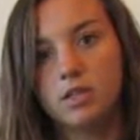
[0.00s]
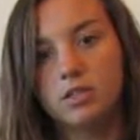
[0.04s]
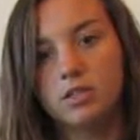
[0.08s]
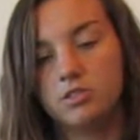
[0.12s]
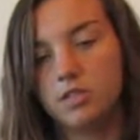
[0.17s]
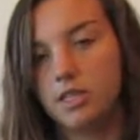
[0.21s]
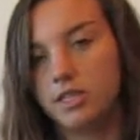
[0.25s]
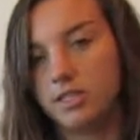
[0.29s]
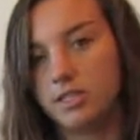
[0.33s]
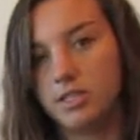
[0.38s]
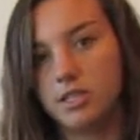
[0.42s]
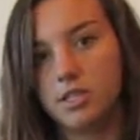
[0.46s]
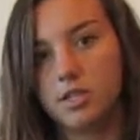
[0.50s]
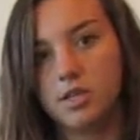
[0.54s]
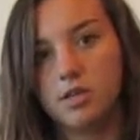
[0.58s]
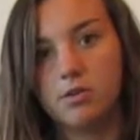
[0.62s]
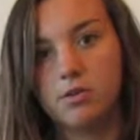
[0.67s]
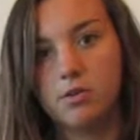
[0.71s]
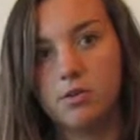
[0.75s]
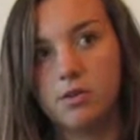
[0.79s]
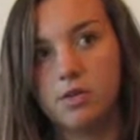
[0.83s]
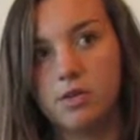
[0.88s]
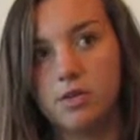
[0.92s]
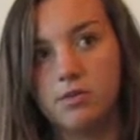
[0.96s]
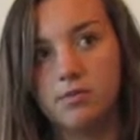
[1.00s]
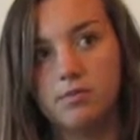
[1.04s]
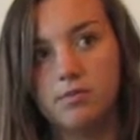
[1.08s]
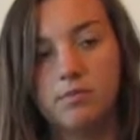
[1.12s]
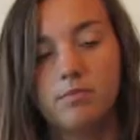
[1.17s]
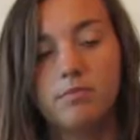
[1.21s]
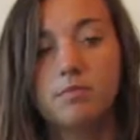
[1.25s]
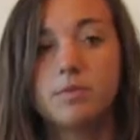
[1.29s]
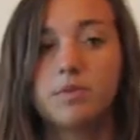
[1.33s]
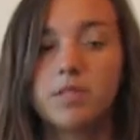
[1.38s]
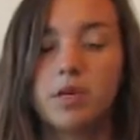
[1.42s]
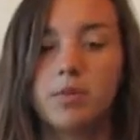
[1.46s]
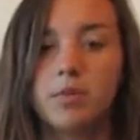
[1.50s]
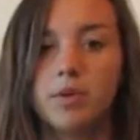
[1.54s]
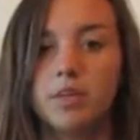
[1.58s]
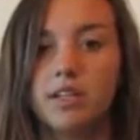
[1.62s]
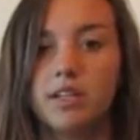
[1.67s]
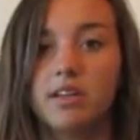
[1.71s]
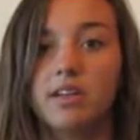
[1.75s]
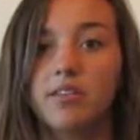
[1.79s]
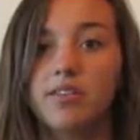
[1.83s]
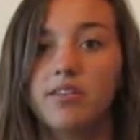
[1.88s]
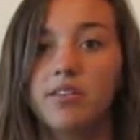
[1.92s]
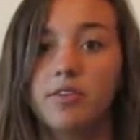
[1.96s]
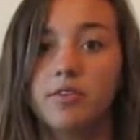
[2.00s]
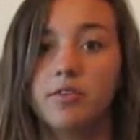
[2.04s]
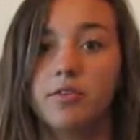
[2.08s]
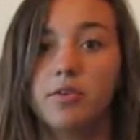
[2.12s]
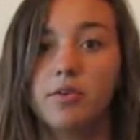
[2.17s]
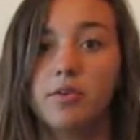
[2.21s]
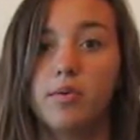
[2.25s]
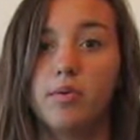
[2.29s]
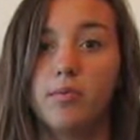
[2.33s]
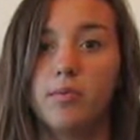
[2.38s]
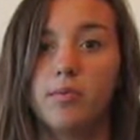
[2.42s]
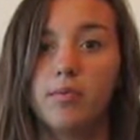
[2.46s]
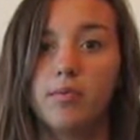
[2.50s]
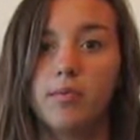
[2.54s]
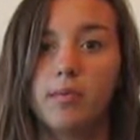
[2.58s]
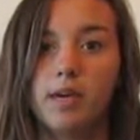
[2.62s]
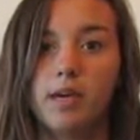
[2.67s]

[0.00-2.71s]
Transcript: dresser or somewhere in the living room